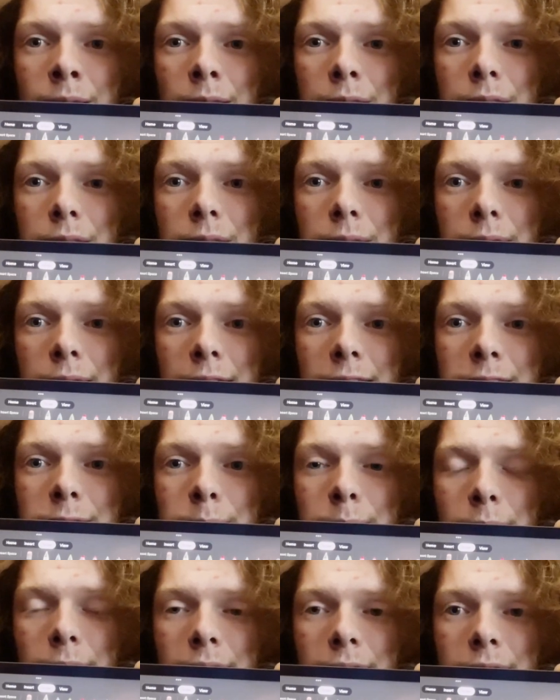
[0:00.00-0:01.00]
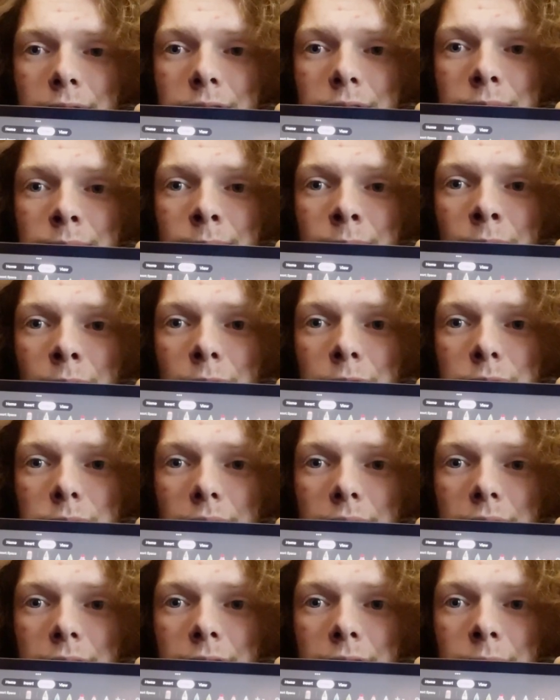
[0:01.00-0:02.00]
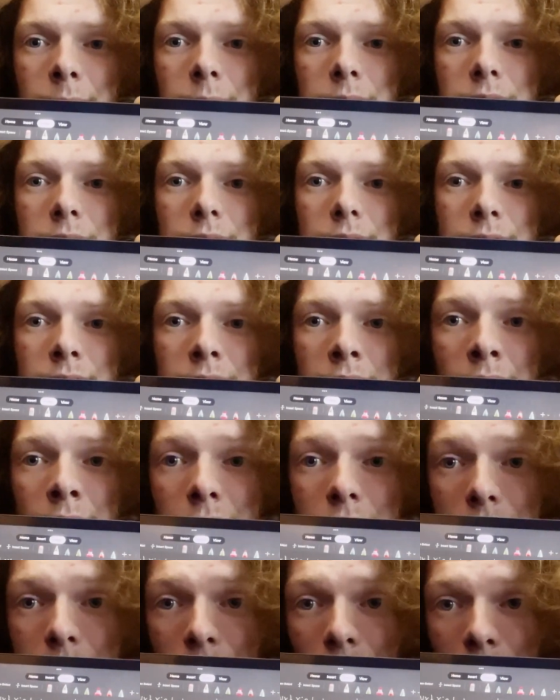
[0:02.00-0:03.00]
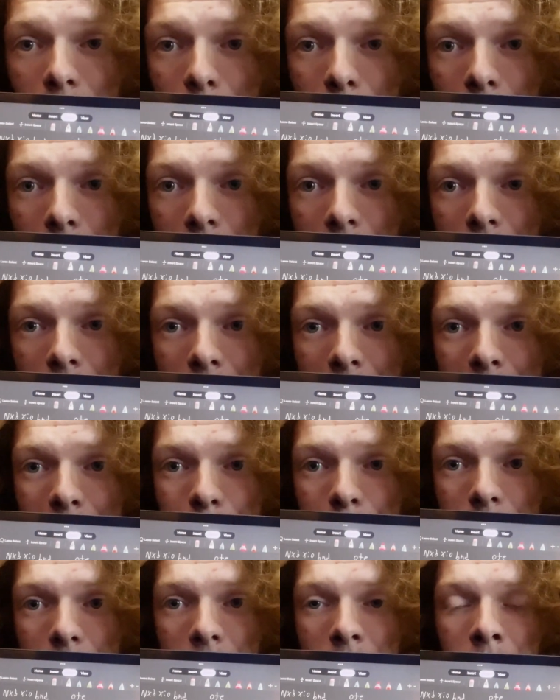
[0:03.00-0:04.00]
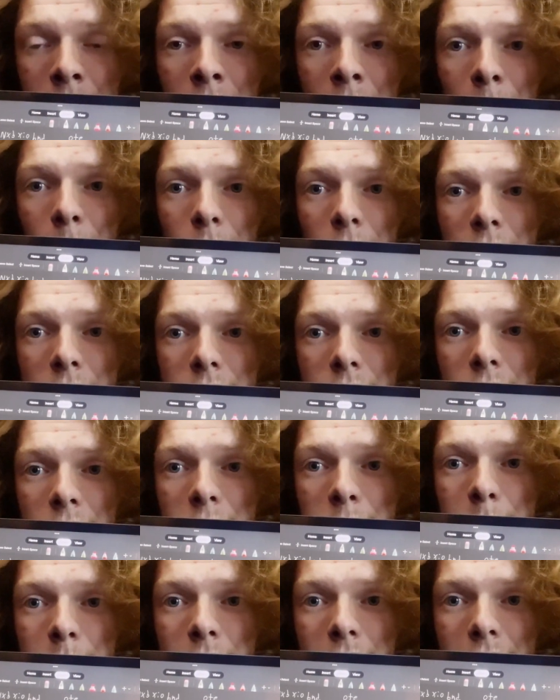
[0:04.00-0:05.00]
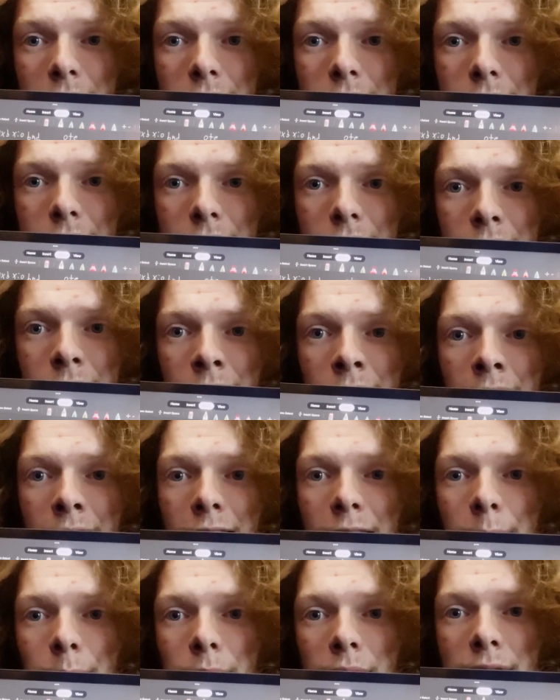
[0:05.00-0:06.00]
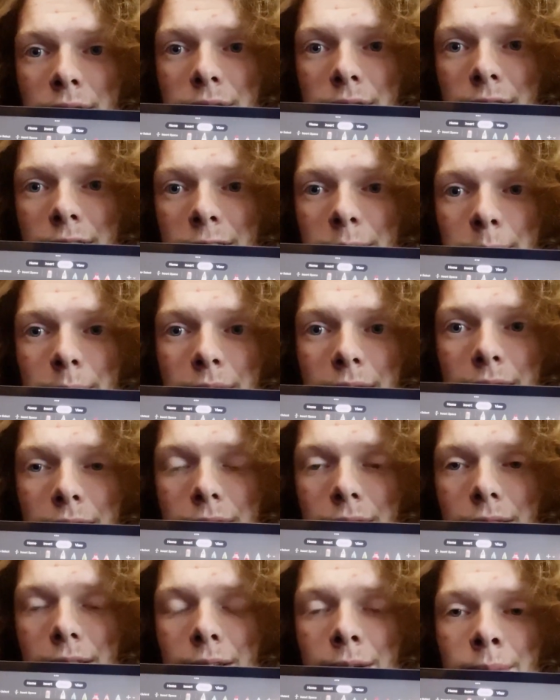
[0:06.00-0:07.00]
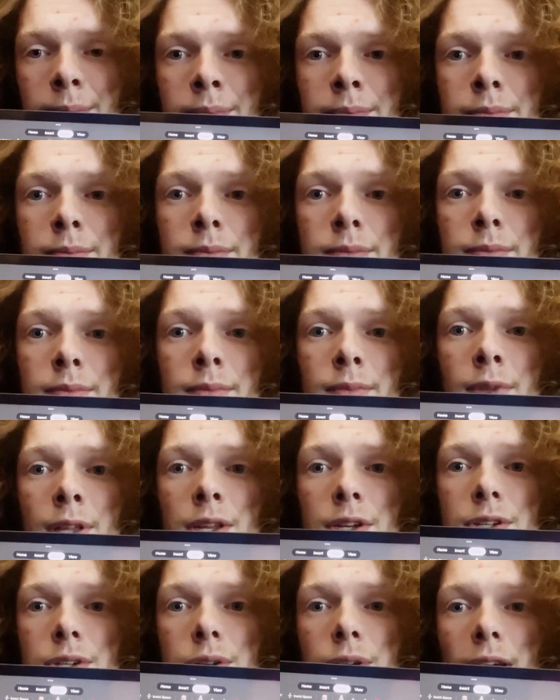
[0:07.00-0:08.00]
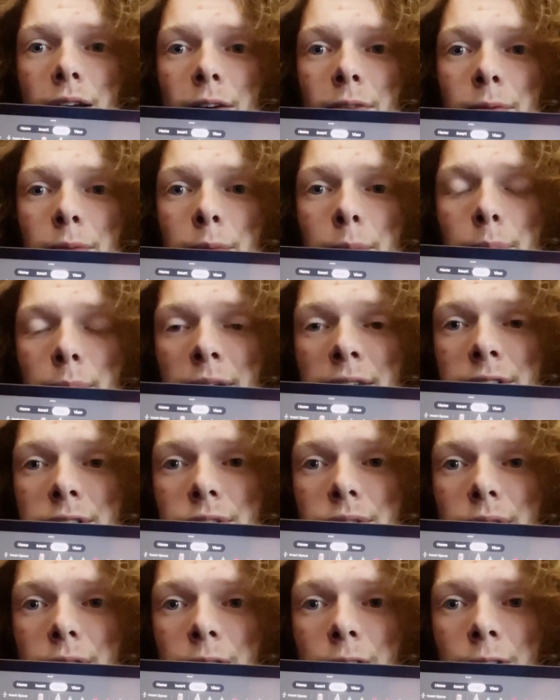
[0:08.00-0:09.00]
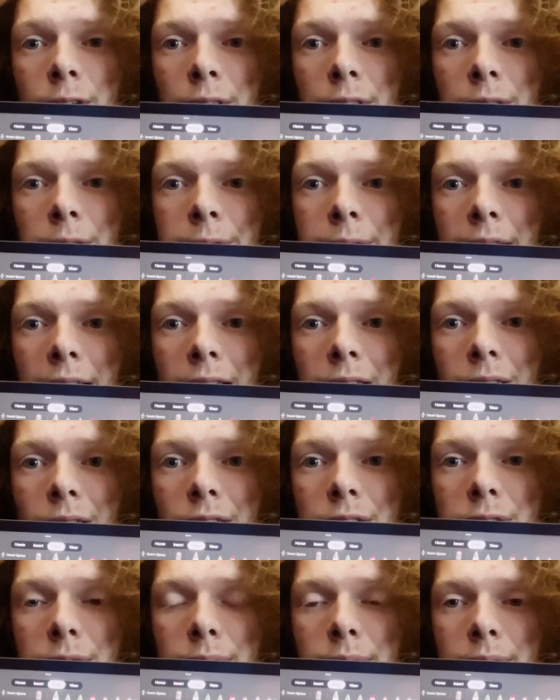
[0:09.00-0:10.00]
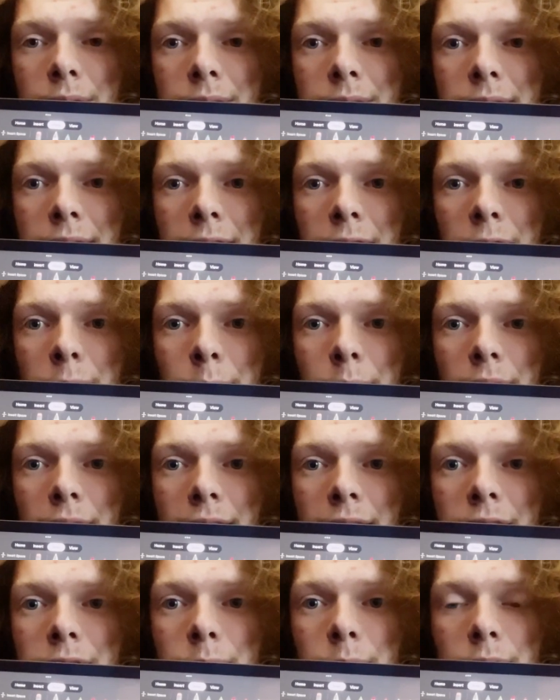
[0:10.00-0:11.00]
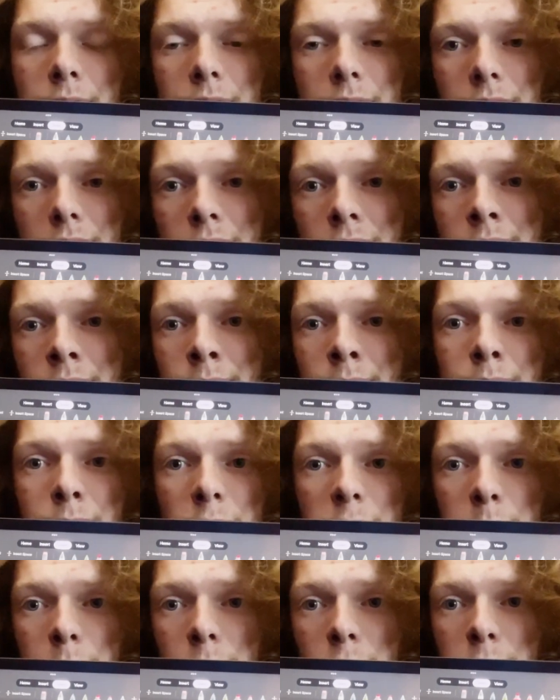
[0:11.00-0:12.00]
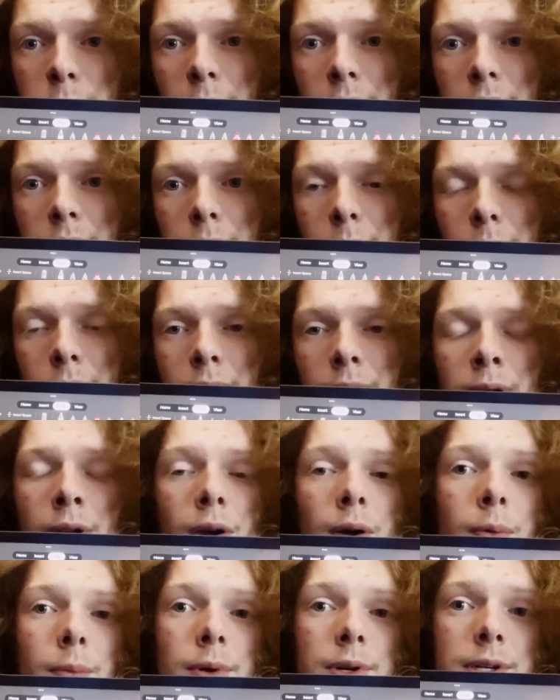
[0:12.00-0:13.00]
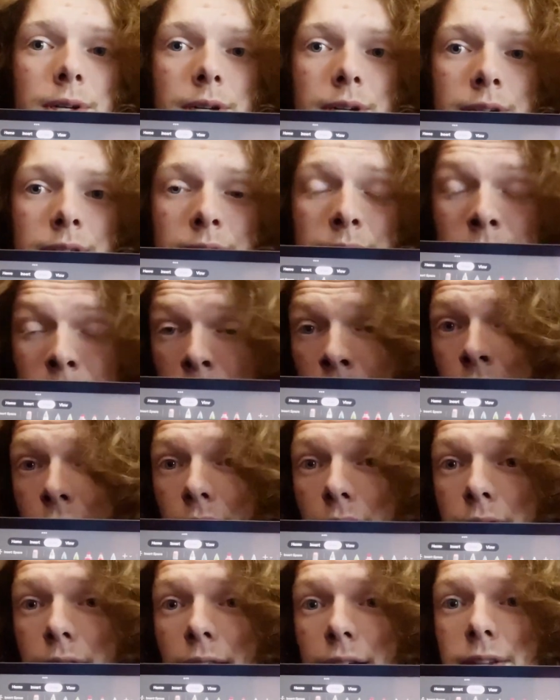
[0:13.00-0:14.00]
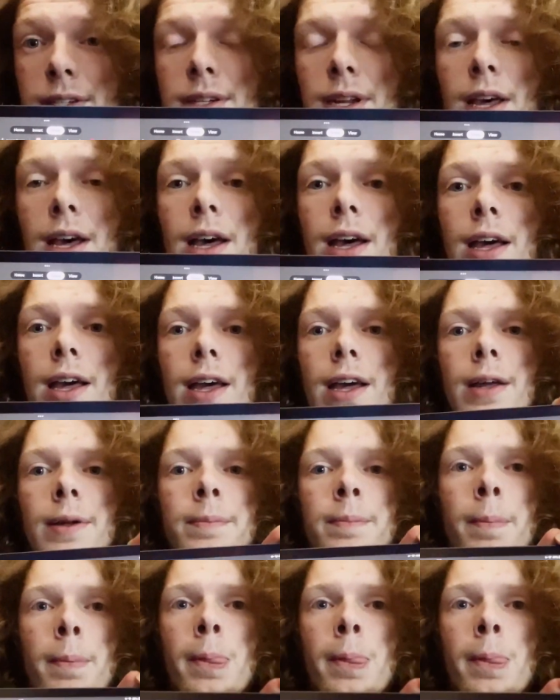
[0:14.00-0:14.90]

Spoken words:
Then the next branch is right here, which is denoted by NXB, branch start is BST, the branch end is BND. So you have branch start and that logic for this line of the branch, which is just push button 1, which is an XIC.